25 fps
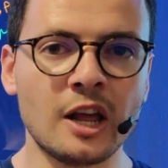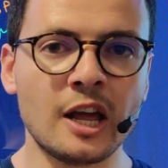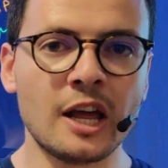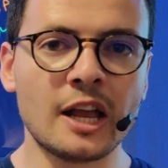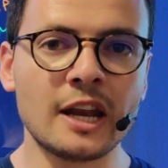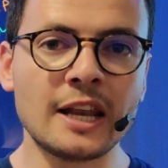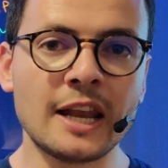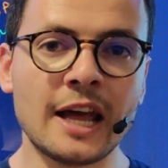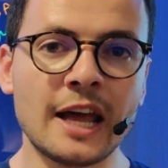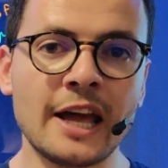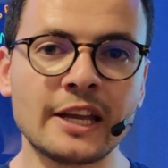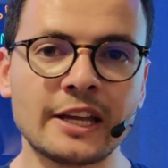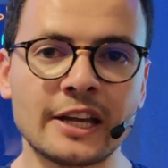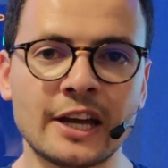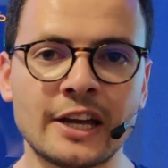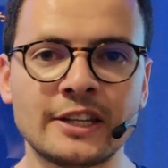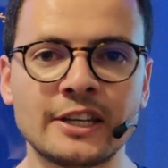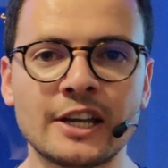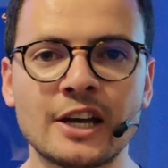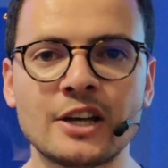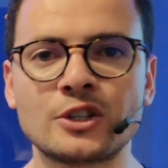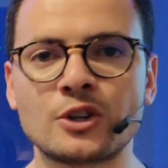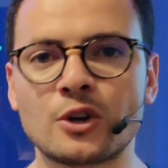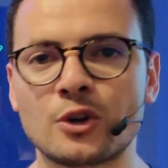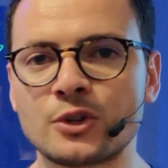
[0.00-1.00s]
like an
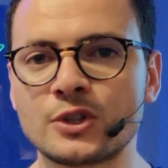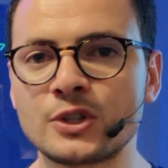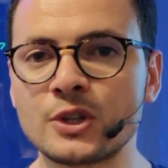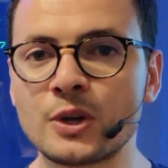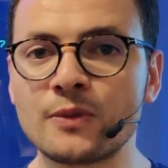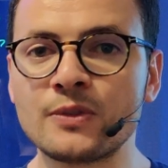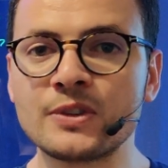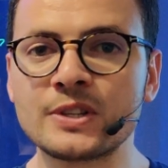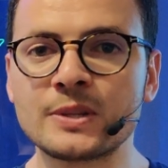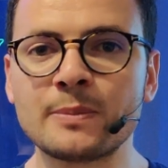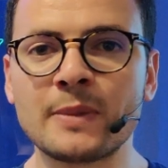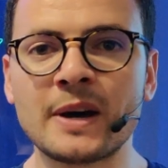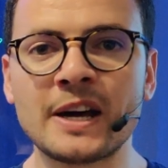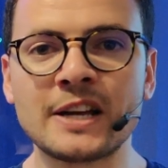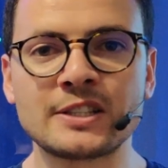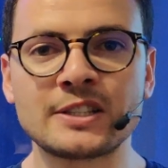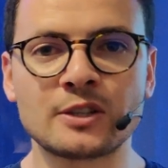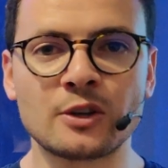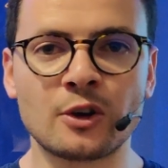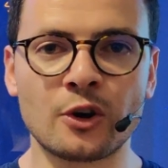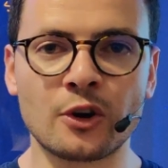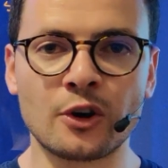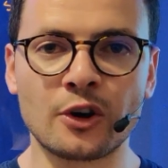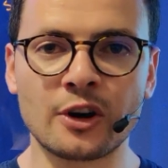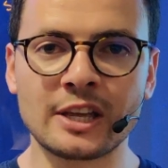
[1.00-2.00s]
Azure Service Bus
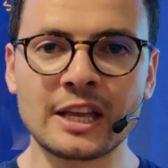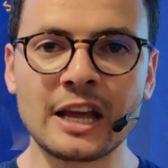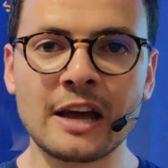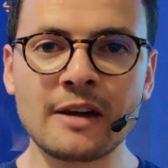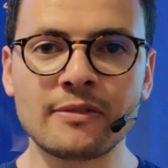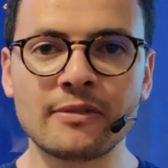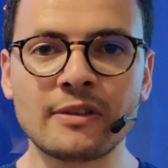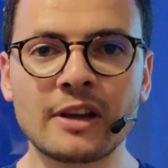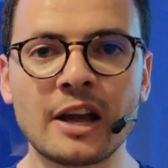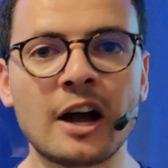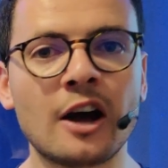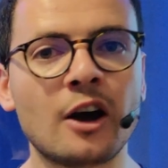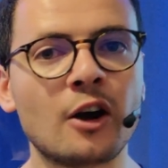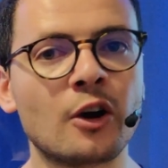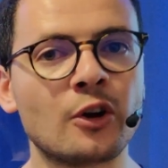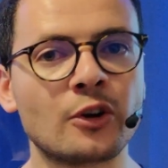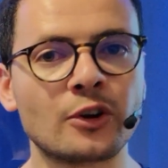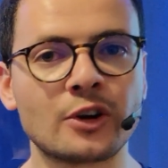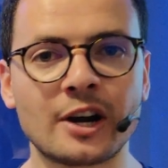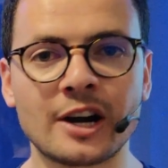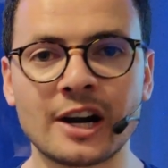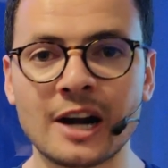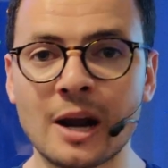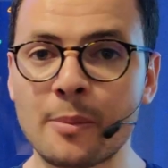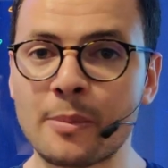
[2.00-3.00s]
or Kafka or
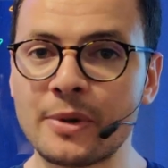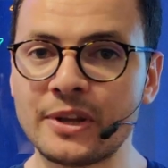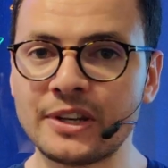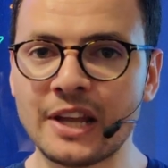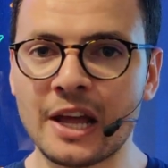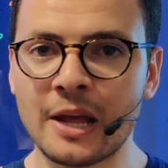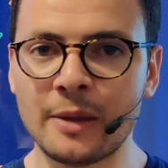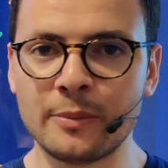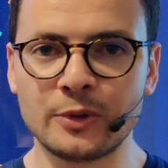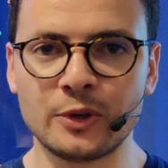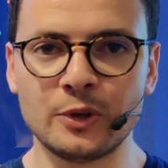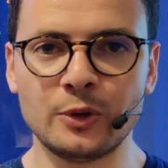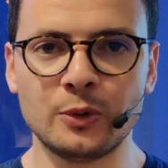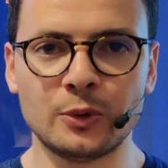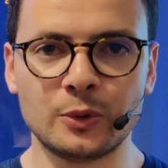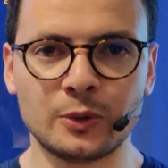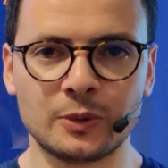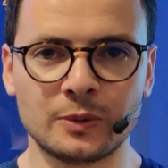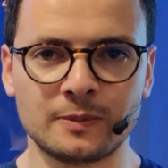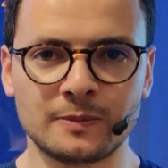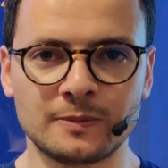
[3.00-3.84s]
RabbitMQ.